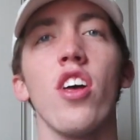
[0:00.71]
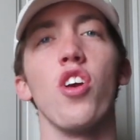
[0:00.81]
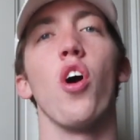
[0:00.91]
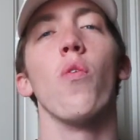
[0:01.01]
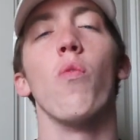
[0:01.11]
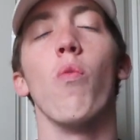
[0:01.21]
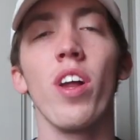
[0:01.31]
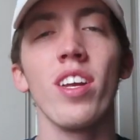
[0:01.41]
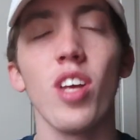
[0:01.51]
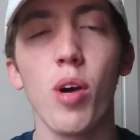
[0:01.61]
Yo,
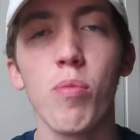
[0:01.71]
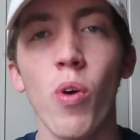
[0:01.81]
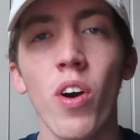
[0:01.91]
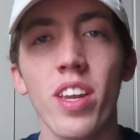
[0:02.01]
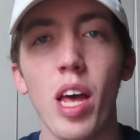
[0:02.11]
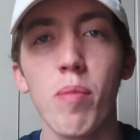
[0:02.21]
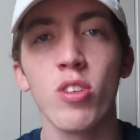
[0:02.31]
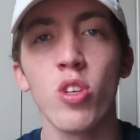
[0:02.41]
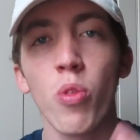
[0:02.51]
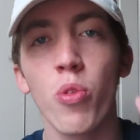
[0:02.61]
what is up? Welcome to
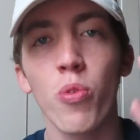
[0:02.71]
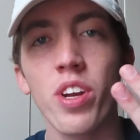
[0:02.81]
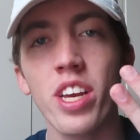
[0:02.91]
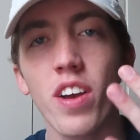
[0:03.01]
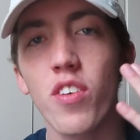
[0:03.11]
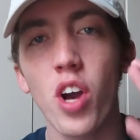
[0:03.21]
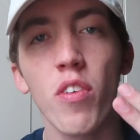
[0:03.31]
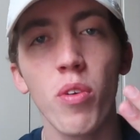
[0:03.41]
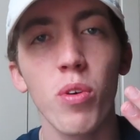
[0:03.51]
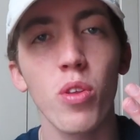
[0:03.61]
episode 3 of
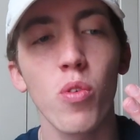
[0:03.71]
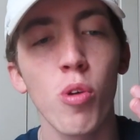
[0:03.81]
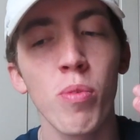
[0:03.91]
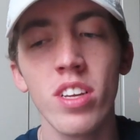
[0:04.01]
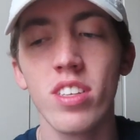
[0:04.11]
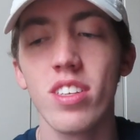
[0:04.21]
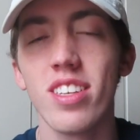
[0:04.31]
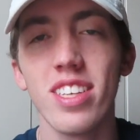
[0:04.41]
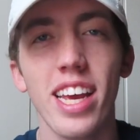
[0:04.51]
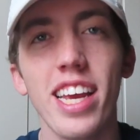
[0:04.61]
Coffee with Corbin.
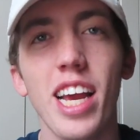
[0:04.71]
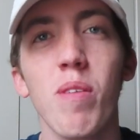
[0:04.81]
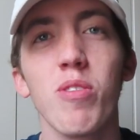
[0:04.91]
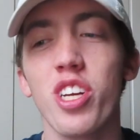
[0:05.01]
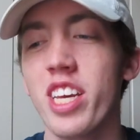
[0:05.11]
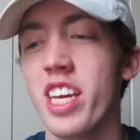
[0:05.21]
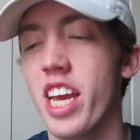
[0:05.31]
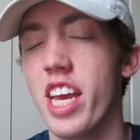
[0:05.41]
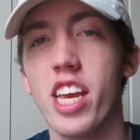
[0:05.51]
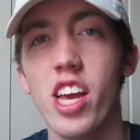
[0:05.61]
Today I'm drinking
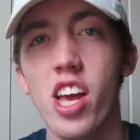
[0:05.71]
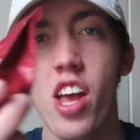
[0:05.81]
a